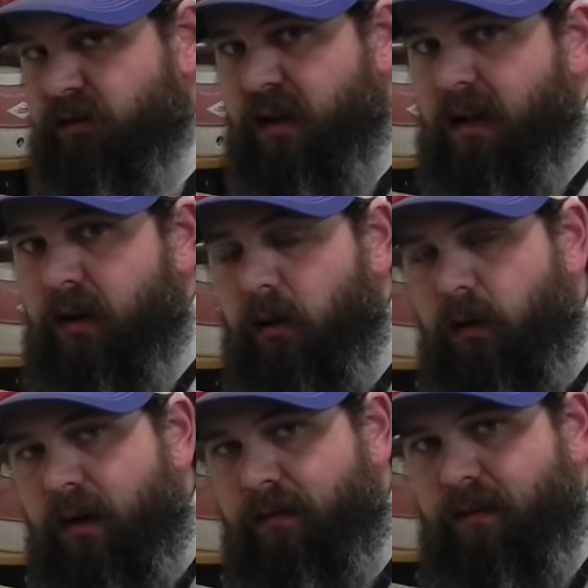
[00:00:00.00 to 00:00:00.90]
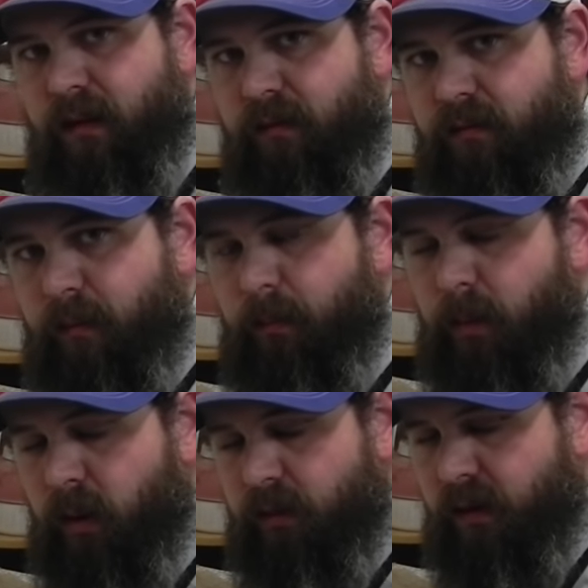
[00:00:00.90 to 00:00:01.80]
little side note, if
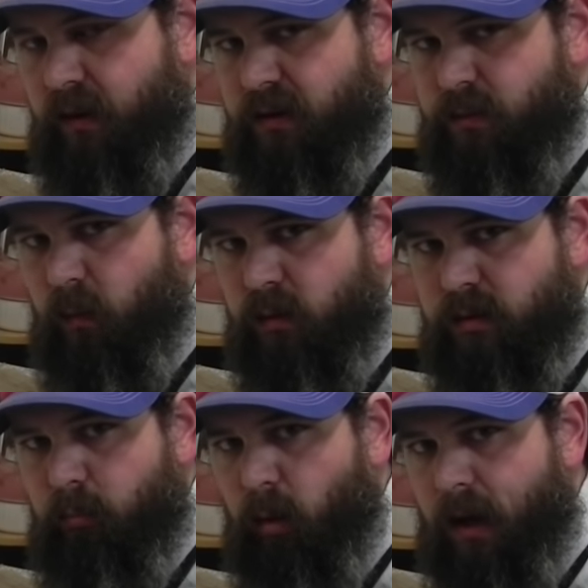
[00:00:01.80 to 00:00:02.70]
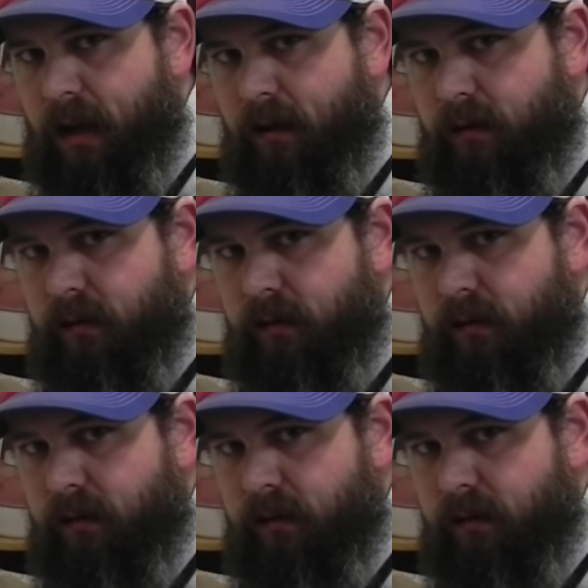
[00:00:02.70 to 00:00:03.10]
the customer wants a brand,